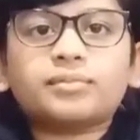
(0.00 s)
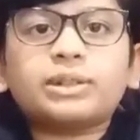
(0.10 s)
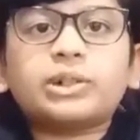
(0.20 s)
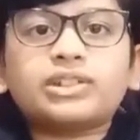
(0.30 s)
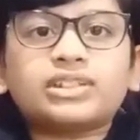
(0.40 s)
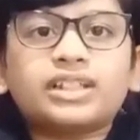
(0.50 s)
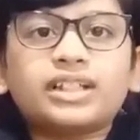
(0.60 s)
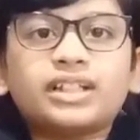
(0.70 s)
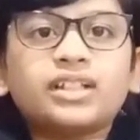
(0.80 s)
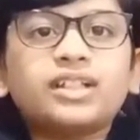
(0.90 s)
because
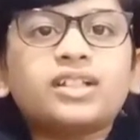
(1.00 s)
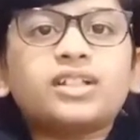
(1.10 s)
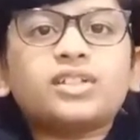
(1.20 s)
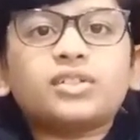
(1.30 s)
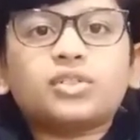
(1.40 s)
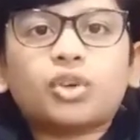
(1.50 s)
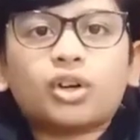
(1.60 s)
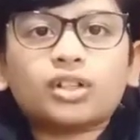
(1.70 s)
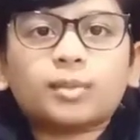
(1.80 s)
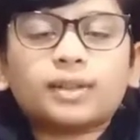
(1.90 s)
they
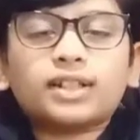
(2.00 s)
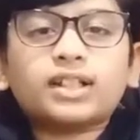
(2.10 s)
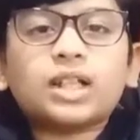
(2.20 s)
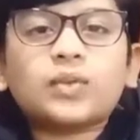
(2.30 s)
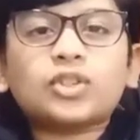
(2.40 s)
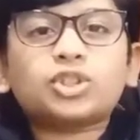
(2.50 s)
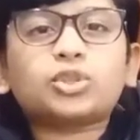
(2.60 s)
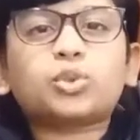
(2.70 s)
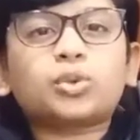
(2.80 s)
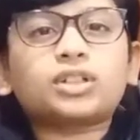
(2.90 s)
thought Matilda was
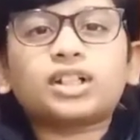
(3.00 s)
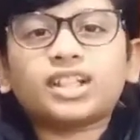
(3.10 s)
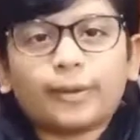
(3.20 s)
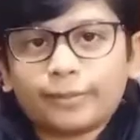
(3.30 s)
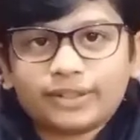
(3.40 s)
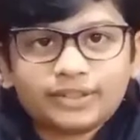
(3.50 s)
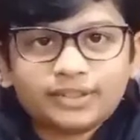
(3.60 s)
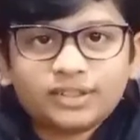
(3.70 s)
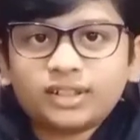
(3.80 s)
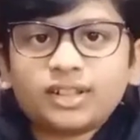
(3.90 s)
a total dummy.
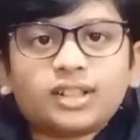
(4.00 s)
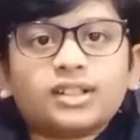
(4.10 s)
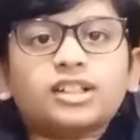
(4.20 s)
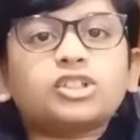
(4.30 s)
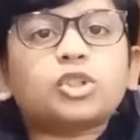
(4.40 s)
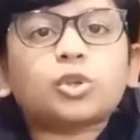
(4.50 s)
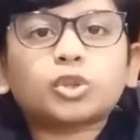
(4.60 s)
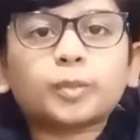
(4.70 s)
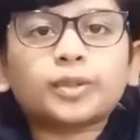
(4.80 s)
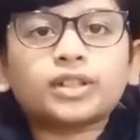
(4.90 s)
They
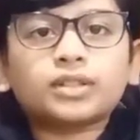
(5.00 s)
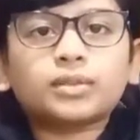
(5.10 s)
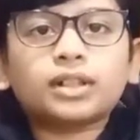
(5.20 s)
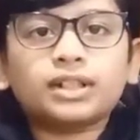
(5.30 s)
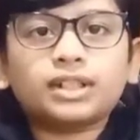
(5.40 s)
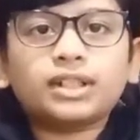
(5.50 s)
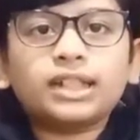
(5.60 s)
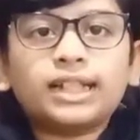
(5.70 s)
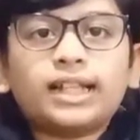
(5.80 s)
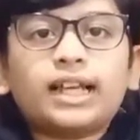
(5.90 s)
talked to Miss
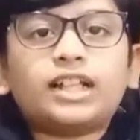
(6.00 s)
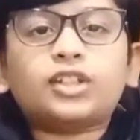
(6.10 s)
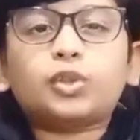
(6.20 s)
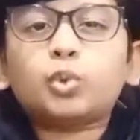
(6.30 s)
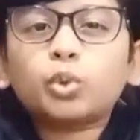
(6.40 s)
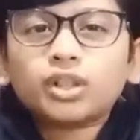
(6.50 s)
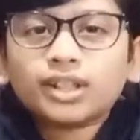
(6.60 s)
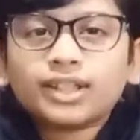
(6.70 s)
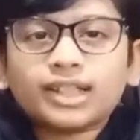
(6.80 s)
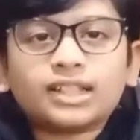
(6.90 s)
Honey as
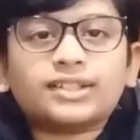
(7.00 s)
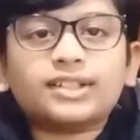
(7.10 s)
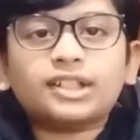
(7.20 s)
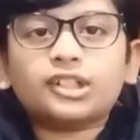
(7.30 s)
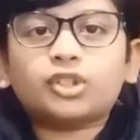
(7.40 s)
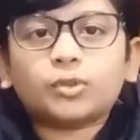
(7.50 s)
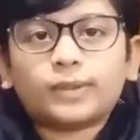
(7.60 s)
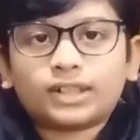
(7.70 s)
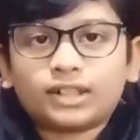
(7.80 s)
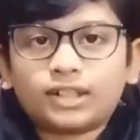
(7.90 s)
rudely as they did to
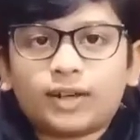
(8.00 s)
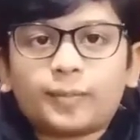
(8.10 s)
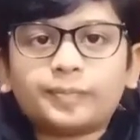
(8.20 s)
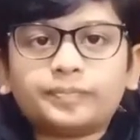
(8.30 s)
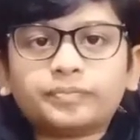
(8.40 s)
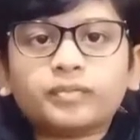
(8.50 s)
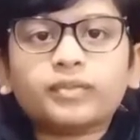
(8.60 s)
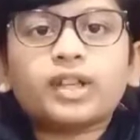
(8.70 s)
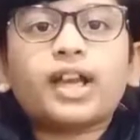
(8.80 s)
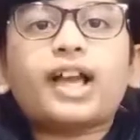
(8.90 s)
Matilda.
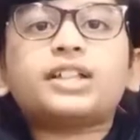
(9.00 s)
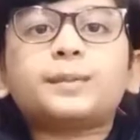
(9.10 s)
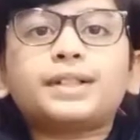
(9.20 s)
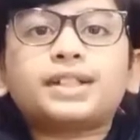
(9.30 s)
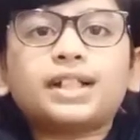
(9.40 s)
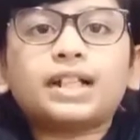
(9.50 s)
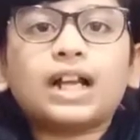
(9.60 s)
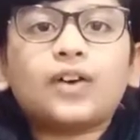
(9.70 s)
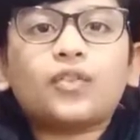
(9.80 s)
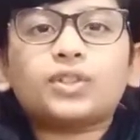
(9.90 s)
As
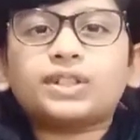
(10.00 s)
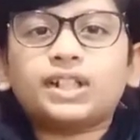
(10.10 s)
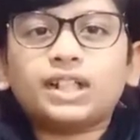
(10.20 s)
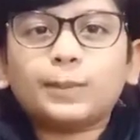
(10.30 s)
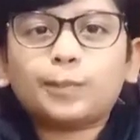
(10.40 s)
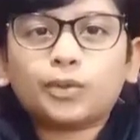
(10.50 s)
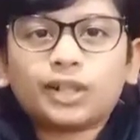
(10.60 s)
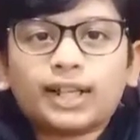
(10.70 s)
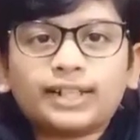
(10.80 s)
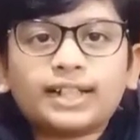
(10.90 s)
Matilda was really
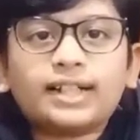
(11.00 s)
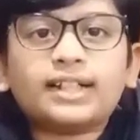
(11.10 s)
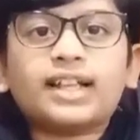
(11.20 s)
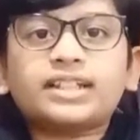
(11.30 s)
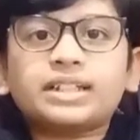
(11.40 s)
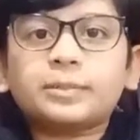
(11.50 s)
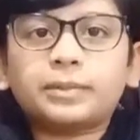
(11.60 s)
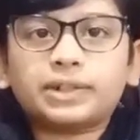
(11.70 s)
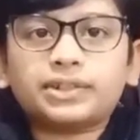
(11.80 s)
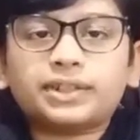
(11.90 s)
polite and nice in
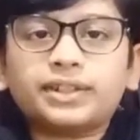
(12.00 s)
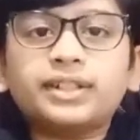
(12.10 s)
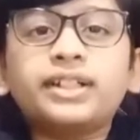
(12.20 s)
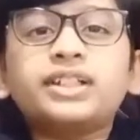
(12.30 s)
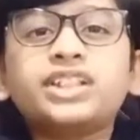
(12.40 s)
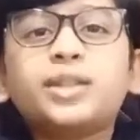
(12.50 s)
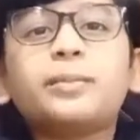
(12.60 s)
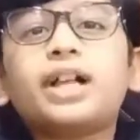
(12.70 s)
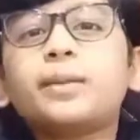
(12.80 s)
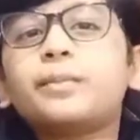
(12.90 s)
person, she
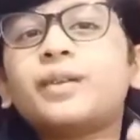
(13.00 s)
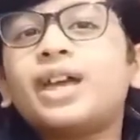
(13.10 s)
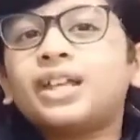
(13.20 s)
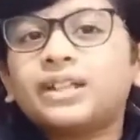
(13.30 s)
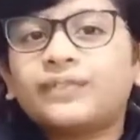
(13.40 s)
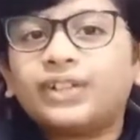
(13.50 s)
made many